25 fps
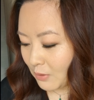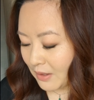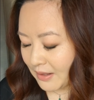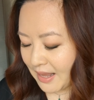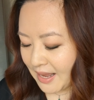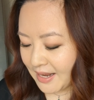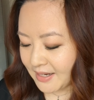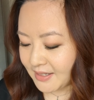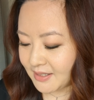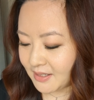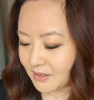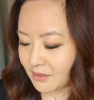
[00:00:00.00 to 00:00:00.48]

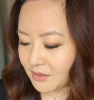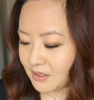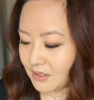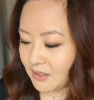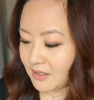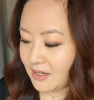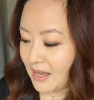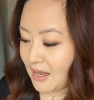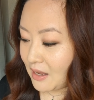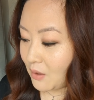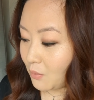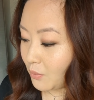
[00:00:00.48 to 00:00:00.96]
I did
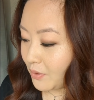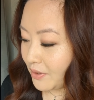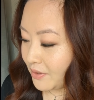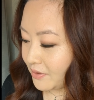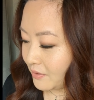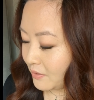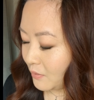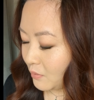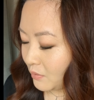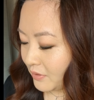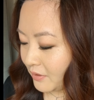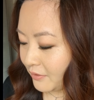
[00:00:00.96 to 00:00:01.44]
today
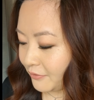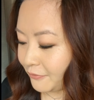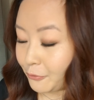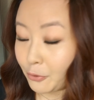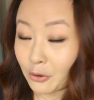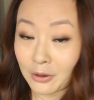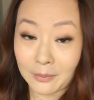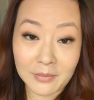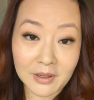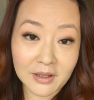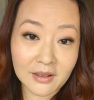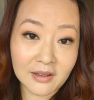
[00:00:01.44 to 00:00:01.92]
with the
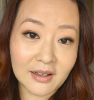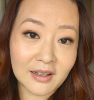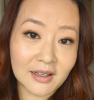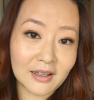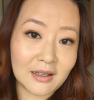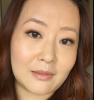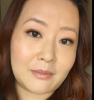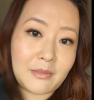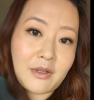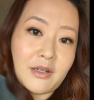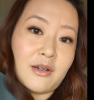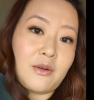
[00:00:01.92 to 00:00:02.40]
formula,
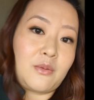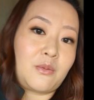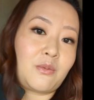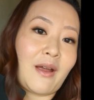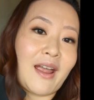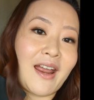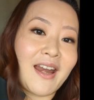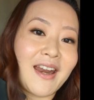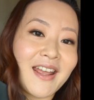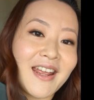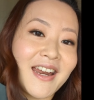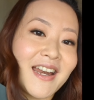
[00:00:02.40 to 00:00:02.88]
I'm gonna
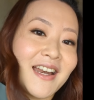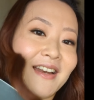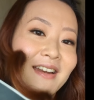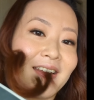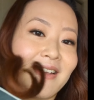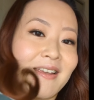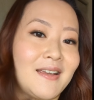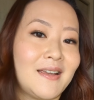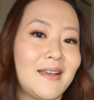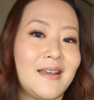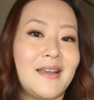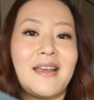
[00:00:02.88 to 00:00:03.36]
write it
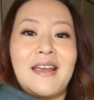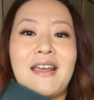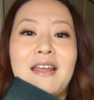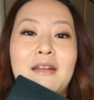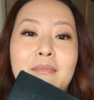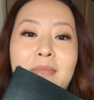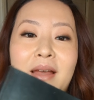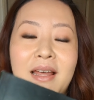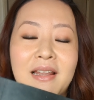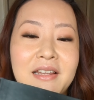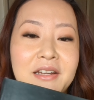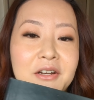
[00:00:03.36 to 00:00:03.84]
in
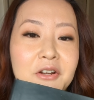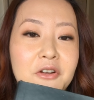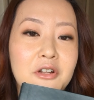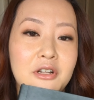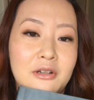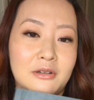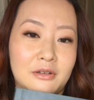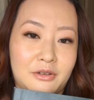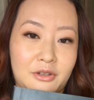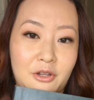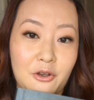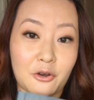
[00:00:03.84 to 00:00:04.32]
my little
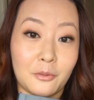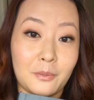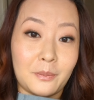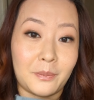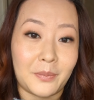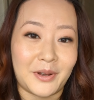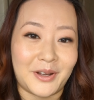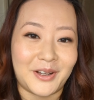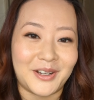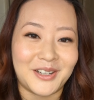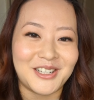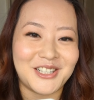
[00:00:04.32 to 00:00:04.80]

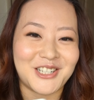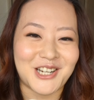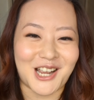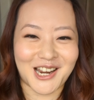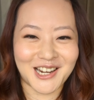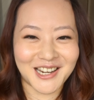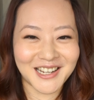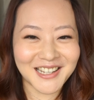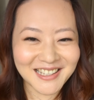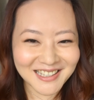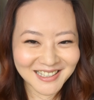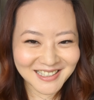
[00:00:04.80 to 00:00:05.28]
notebook,
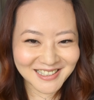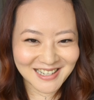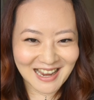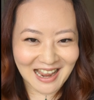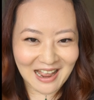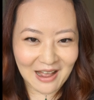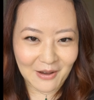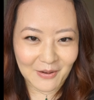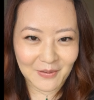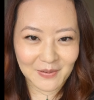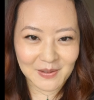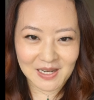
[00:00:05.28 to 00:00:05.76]
jotting it
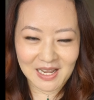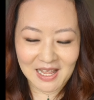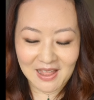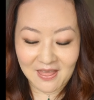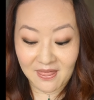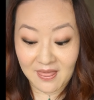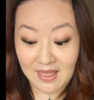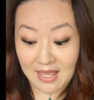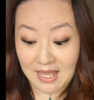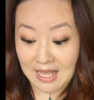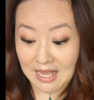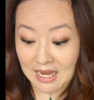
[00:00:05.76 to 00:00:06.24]
down,
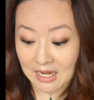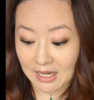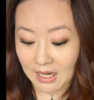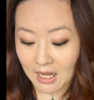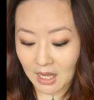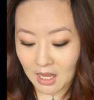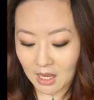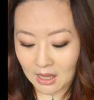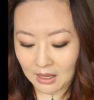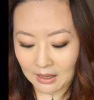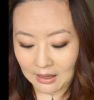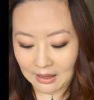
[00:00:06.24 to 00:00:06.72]
and then
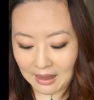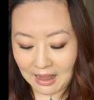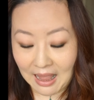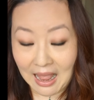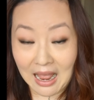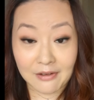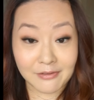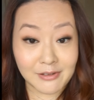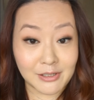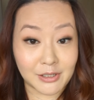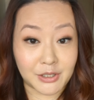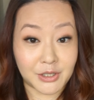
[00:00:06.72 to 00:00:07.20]

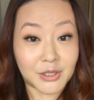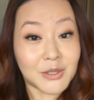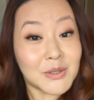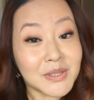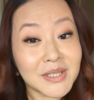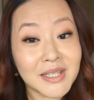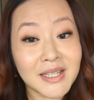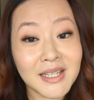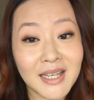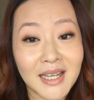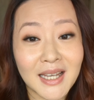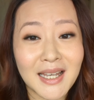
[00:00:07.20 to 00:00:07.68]
after
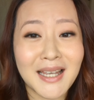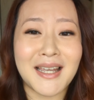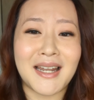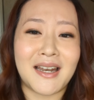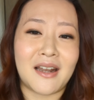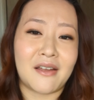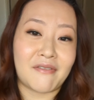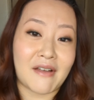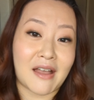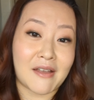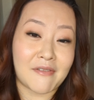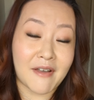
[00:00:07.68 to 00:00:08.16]
using it, and
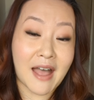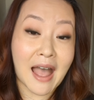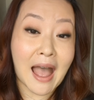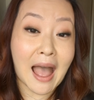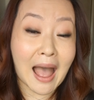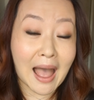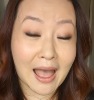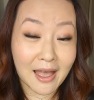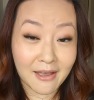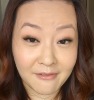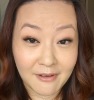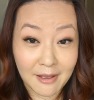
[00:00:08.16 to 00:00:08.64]

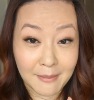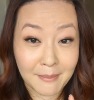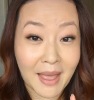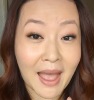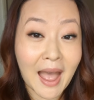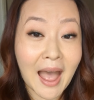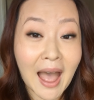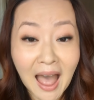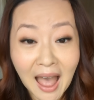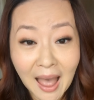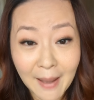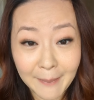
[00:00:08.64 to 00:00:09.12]
if I'm
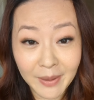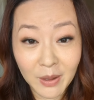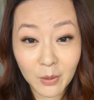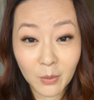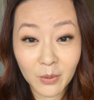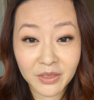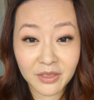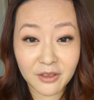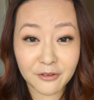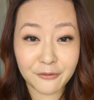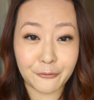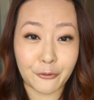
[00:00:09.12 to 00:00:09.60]
happy
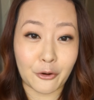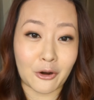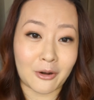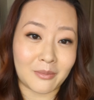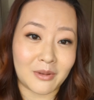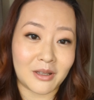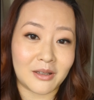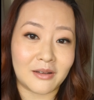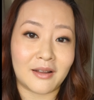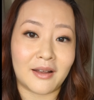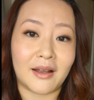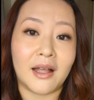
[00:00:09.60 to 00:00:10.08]
with the
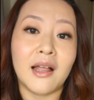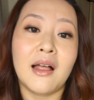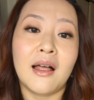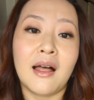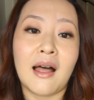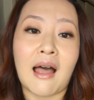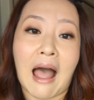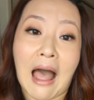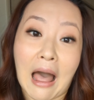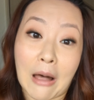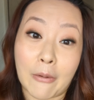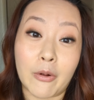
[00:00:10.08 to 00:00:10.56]
formula,
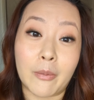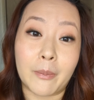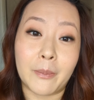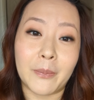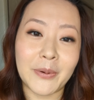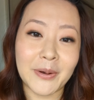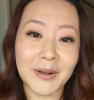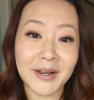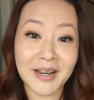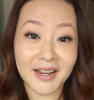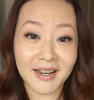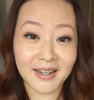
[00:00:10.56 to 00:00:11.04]
I will
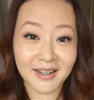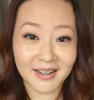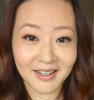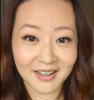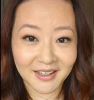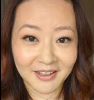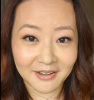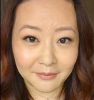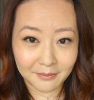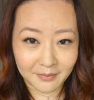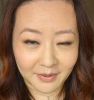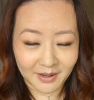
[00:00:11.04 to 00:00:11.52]
put it
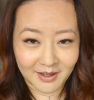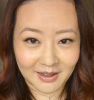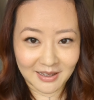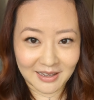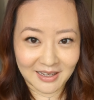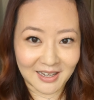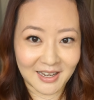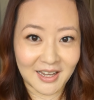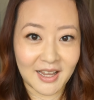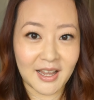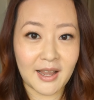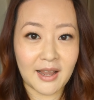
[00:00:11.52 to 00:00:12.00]
in
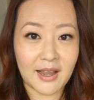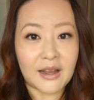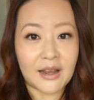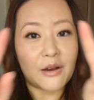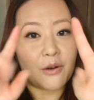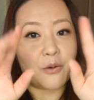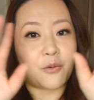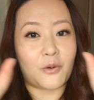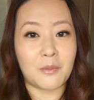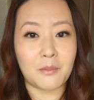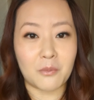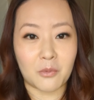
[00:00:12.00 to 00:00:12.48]
my
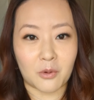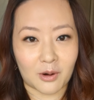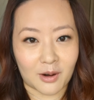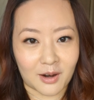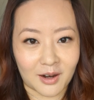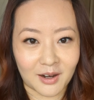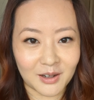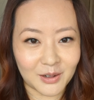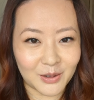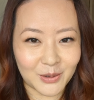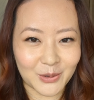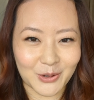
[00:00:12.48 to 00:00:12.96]

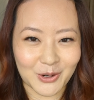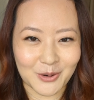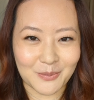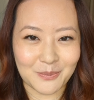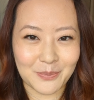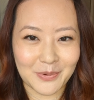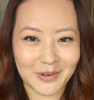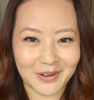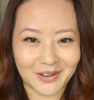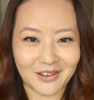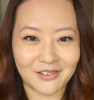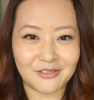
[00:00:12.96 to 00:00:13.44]
grimoire or
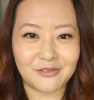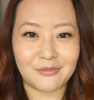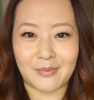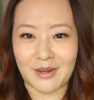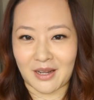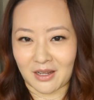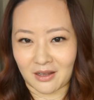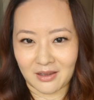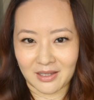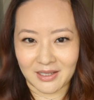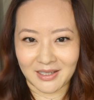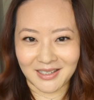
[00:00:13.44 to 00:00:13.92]
book of
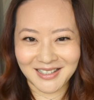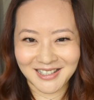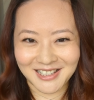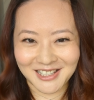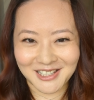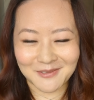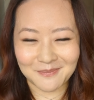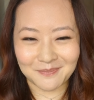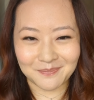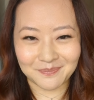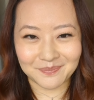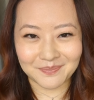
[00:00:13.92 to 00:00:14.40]

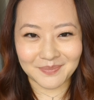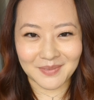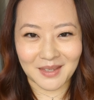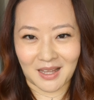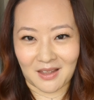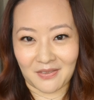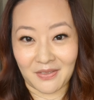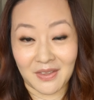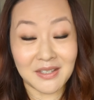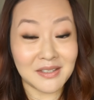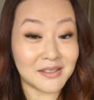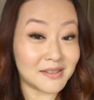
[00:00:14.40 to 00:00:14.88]
methods.
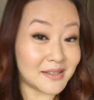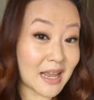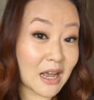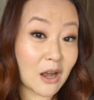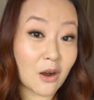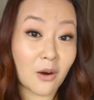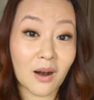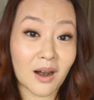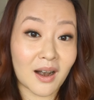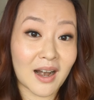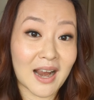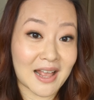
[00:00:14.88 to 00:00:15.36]
And this is how
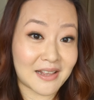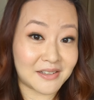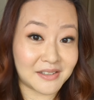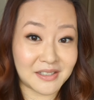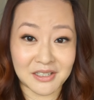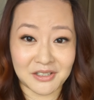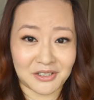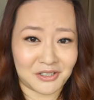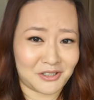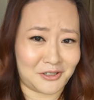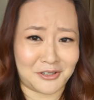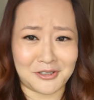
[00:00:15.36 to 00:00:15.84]
our
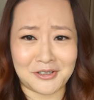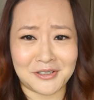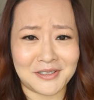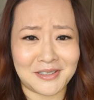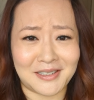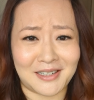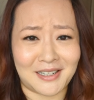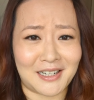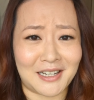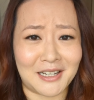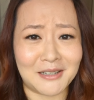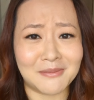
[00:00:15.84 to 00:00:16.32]
ancestors
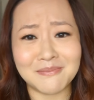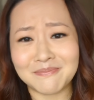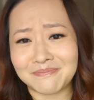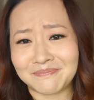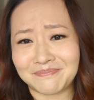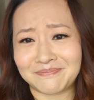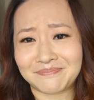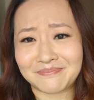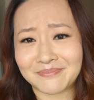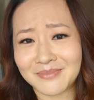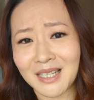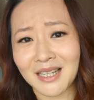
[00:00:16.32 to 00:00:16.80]
did it.
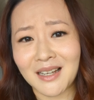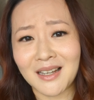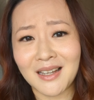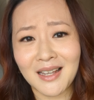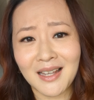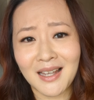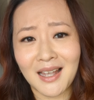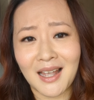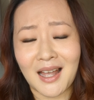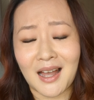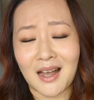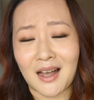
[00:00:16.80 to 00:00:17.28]

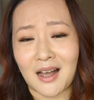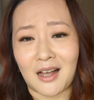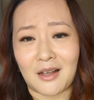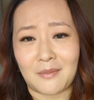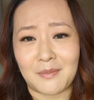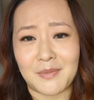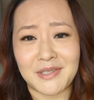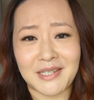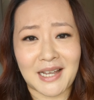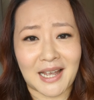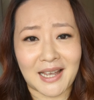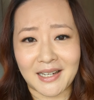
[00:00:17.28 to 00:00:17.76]

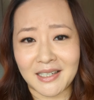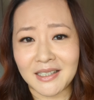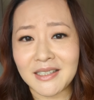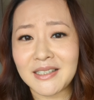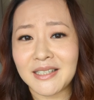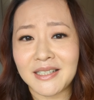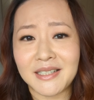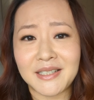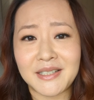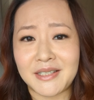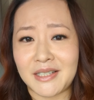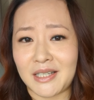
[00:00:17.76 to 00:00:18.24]

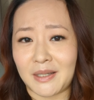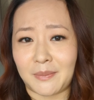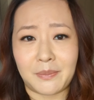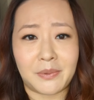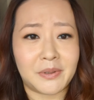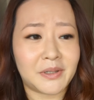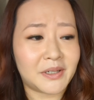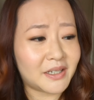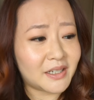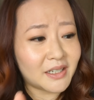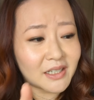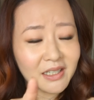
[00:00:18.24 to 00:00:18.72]
Scientists, they
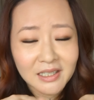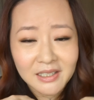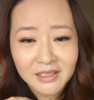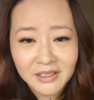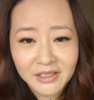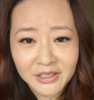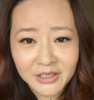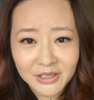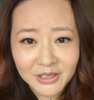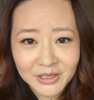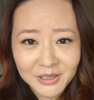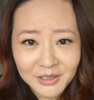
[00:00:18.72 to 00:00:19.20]
put it in
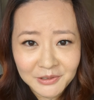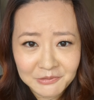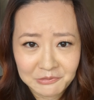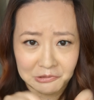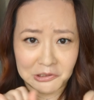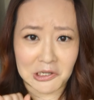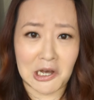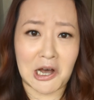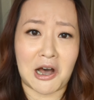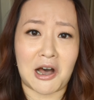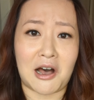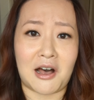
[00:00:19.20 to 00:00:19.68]
their
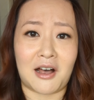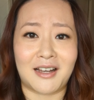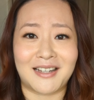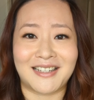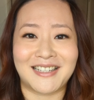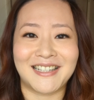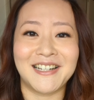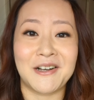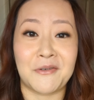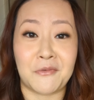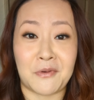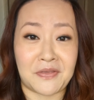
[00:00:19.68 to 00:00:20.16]
log
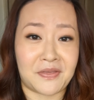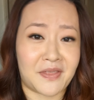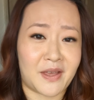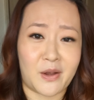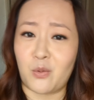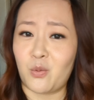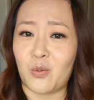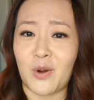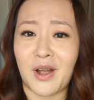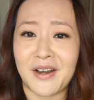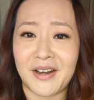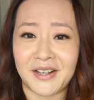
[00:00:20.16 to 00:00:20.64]
when they
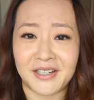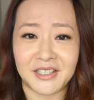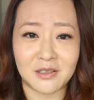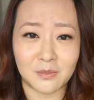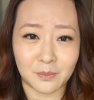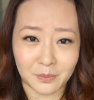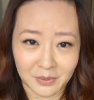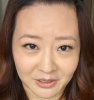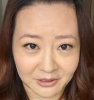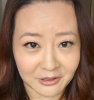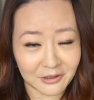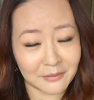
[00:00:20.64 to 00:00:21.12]
run
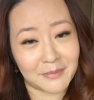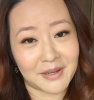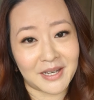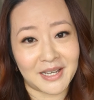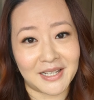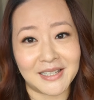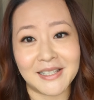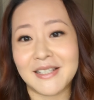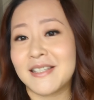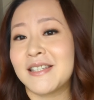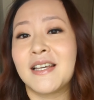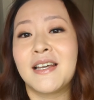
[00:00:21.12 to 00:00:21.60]

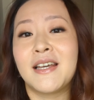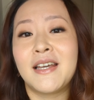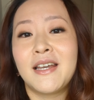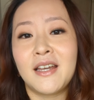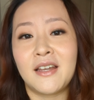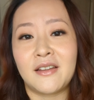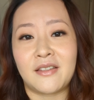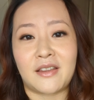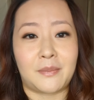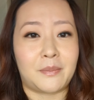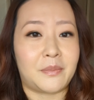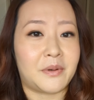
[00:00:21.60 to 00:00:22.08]
experiments.
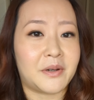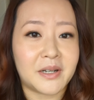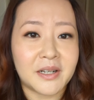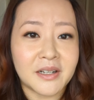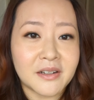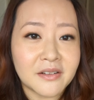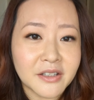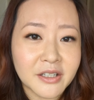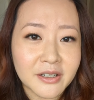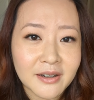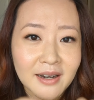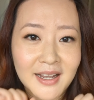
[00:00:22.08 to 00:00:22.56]
They put
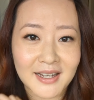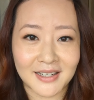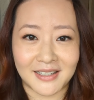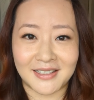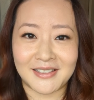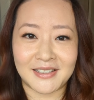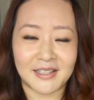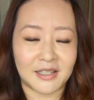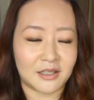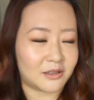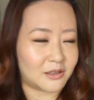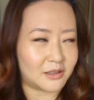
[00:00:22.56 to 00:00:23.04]
it in their
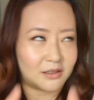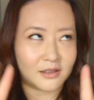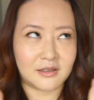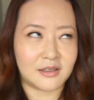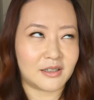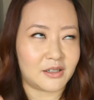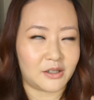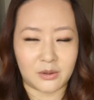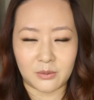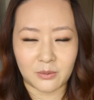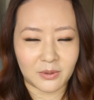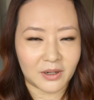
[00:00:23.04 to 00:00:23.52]
Excel or,
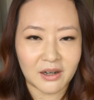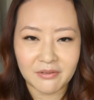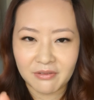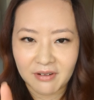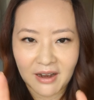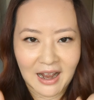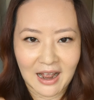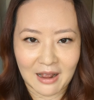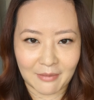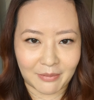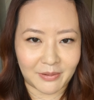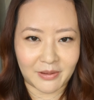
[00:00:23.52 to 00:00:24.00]
you know, whatever
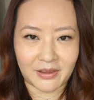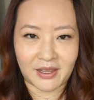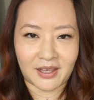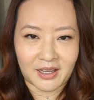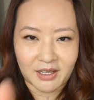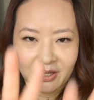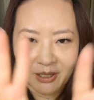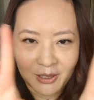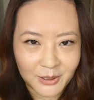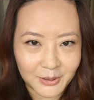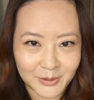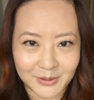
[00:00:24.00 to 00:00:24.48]
apps
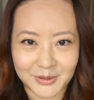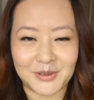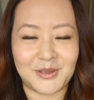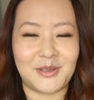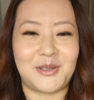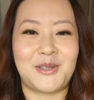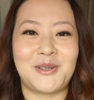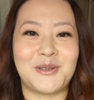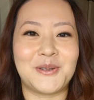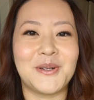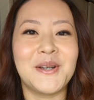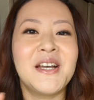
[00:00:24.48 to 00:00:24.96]
they use
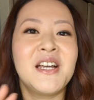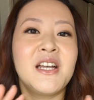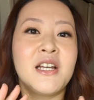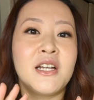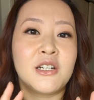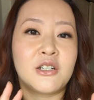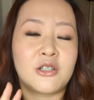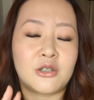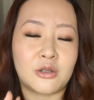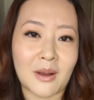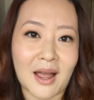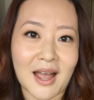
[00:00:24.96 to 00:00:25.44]
to
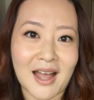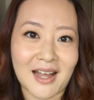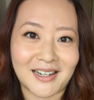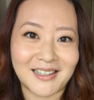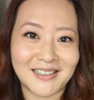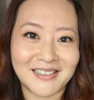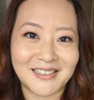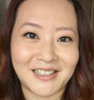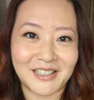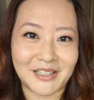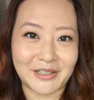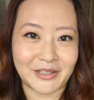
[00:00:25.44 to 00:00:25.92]

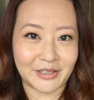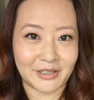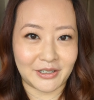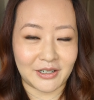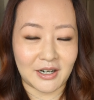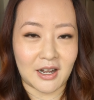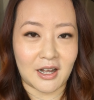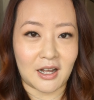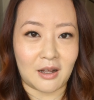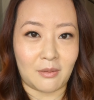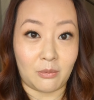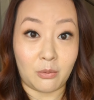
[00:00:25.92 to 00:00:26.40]
track their
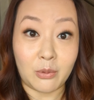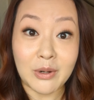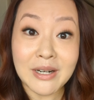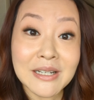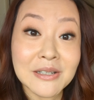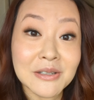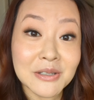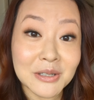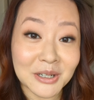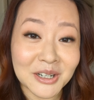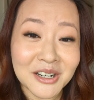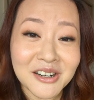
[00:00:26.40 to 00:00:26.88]

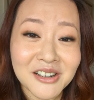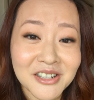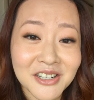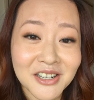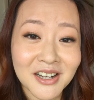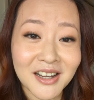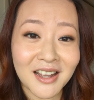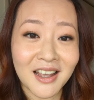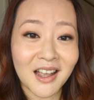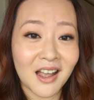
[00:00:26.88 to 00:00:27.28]
research,